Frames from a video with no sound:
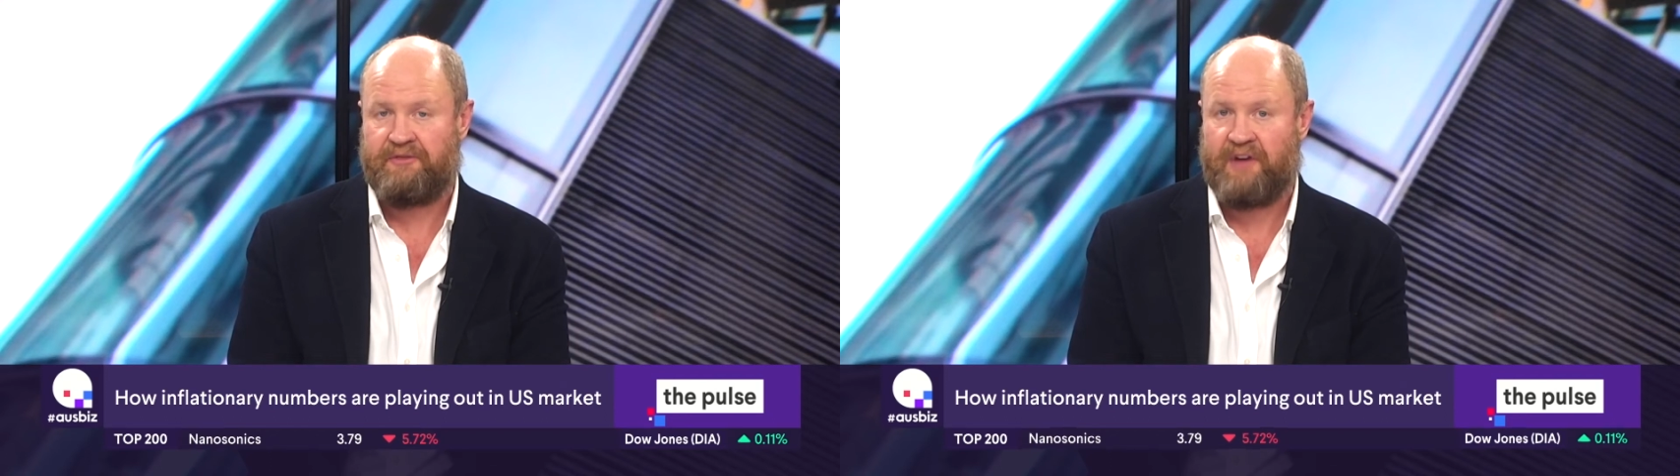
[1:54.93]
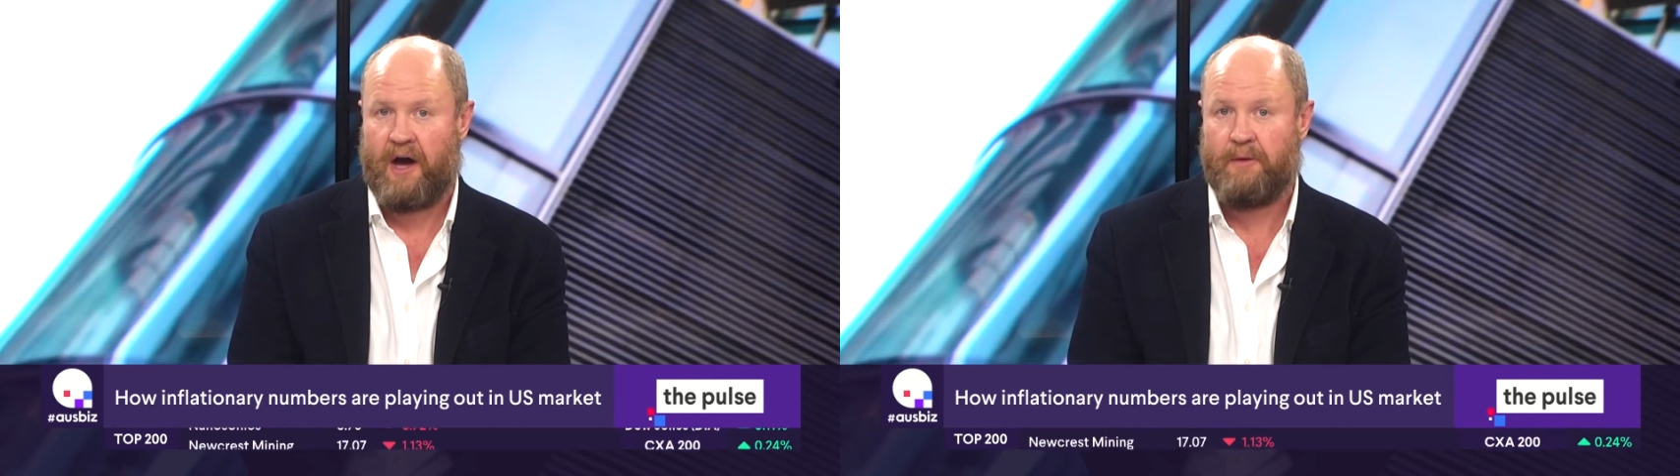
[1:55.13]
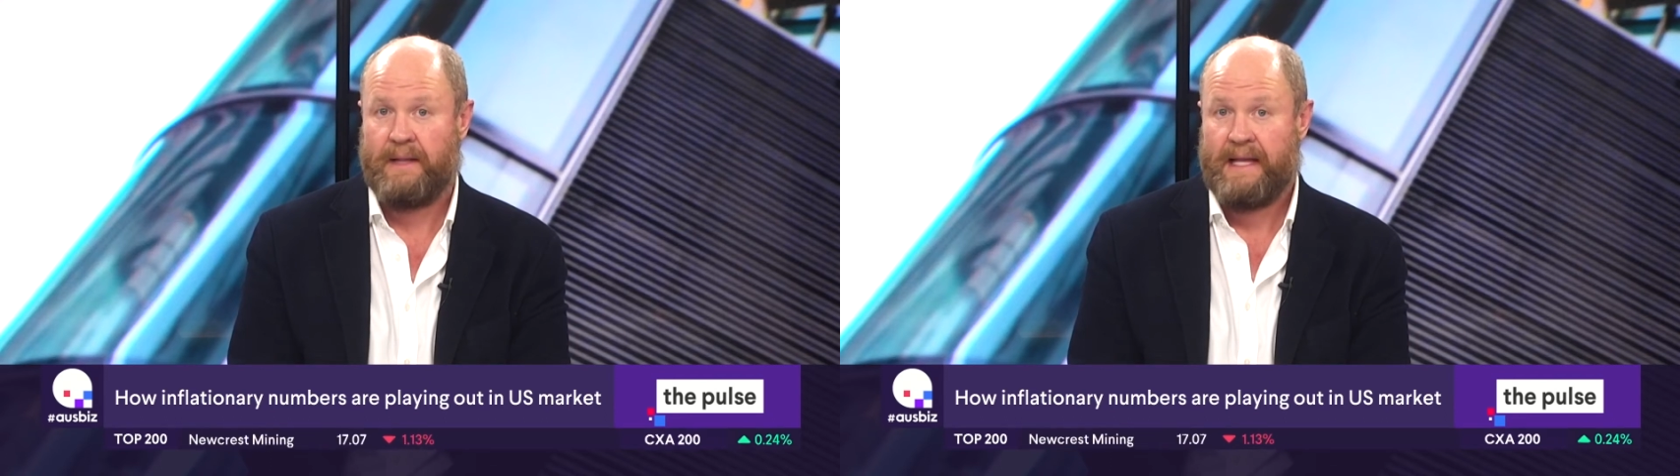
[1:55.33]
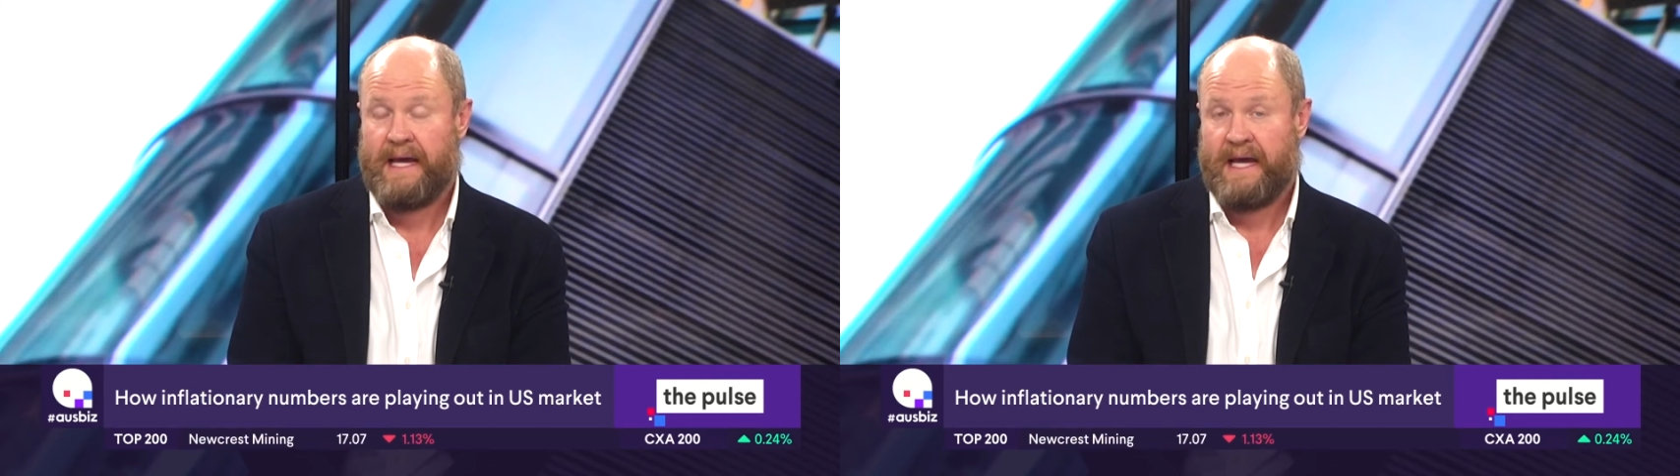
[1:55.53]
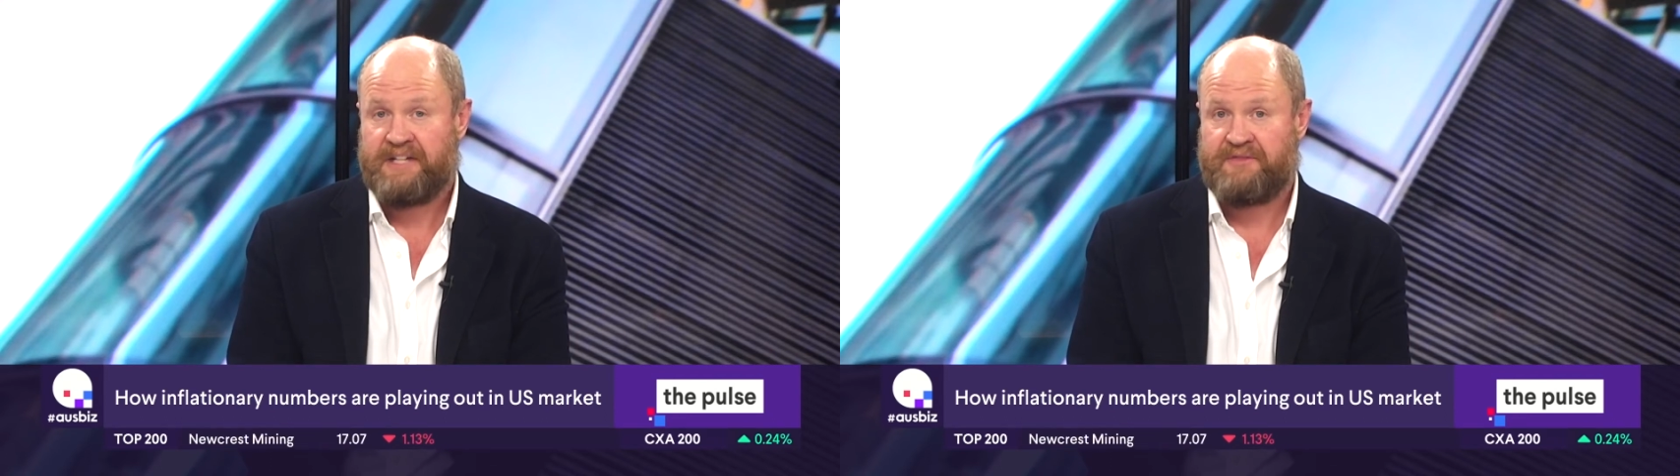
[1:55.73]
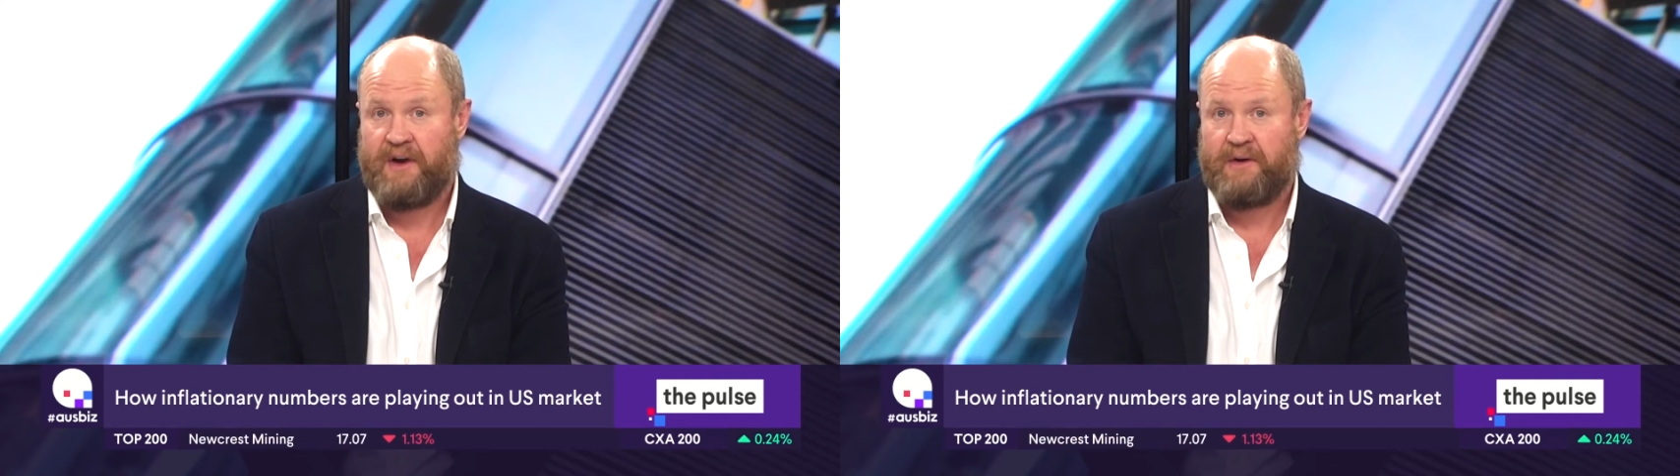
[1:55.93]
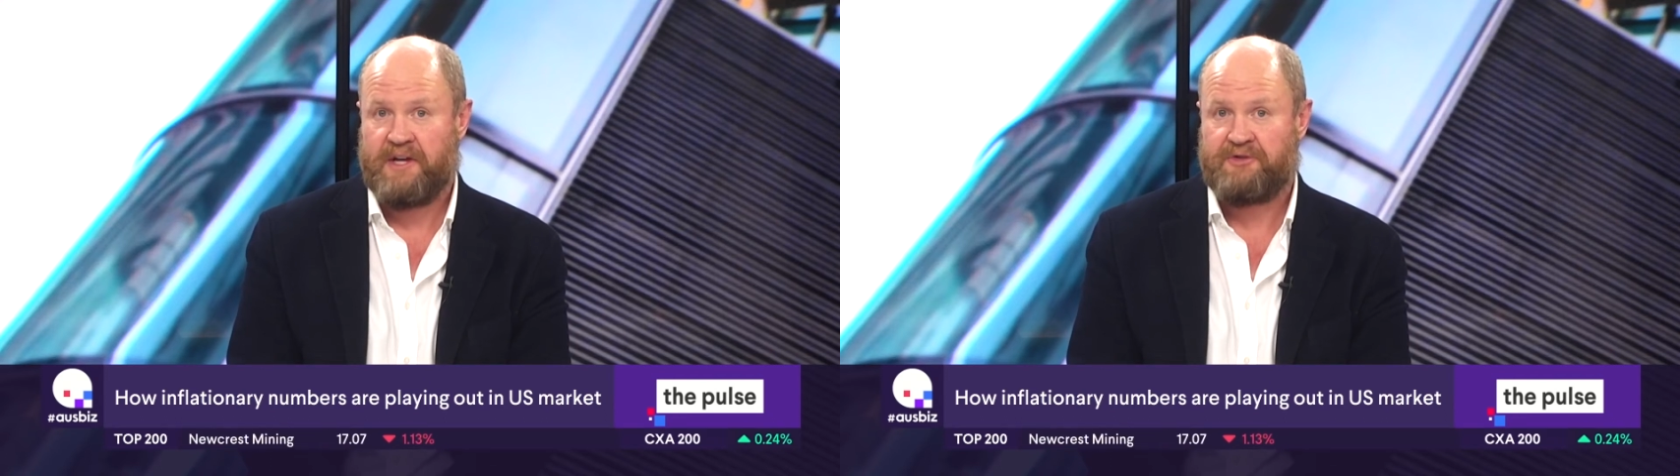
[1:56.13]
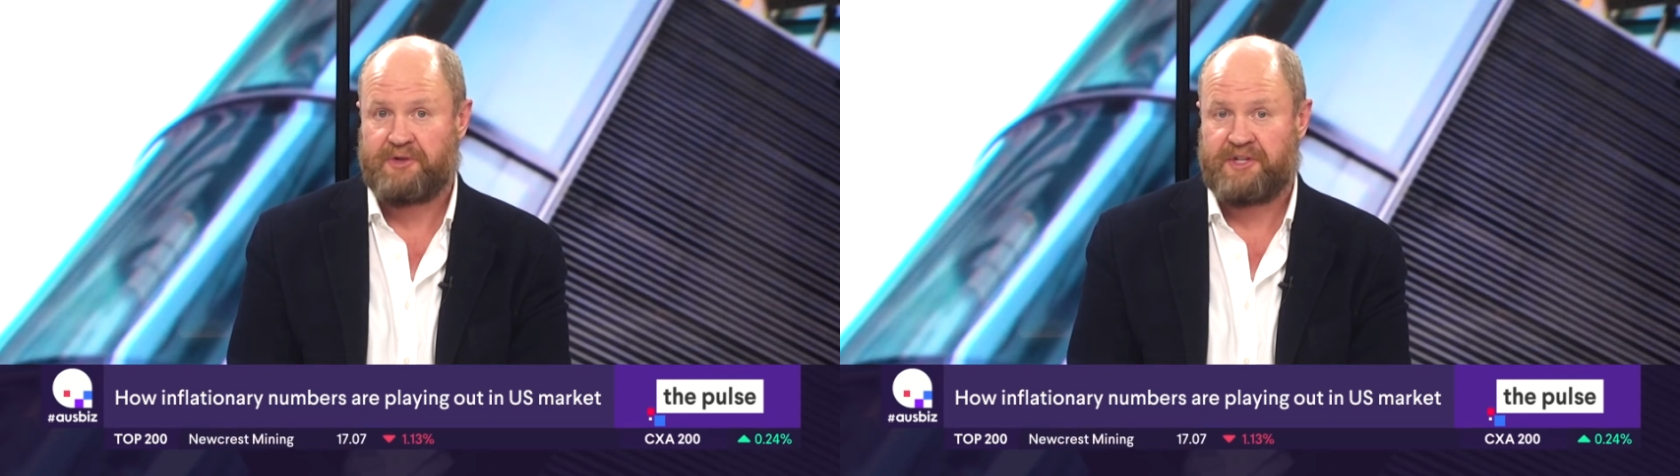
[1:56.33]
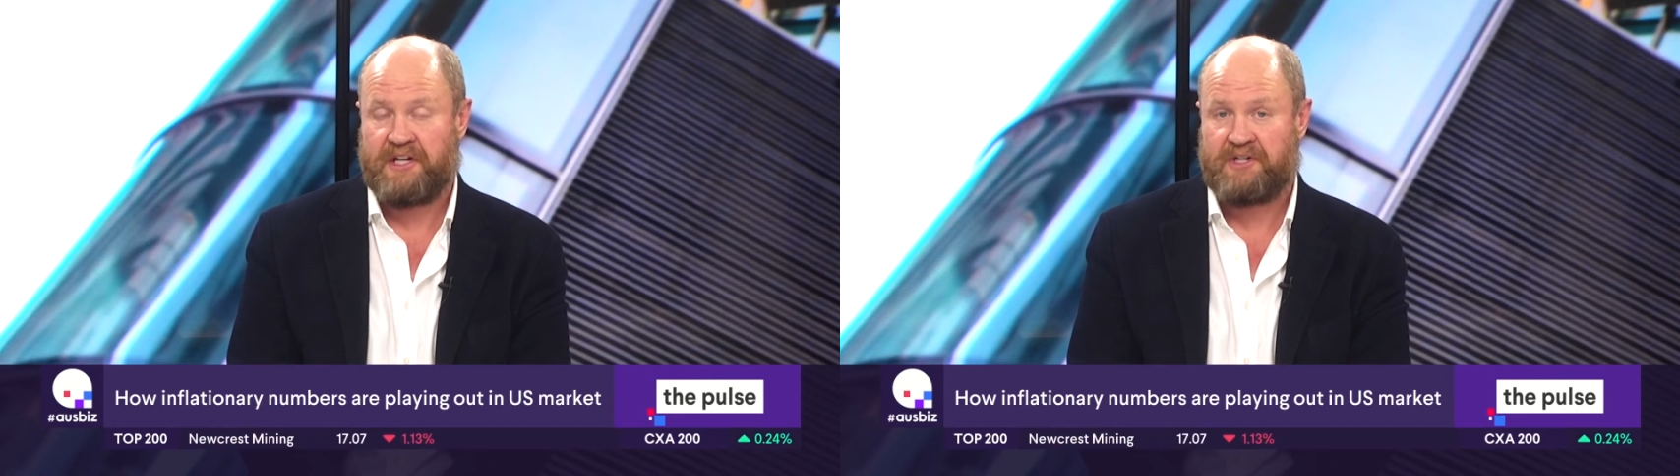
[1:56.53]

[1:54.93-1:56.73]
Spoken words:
So it's a very interesting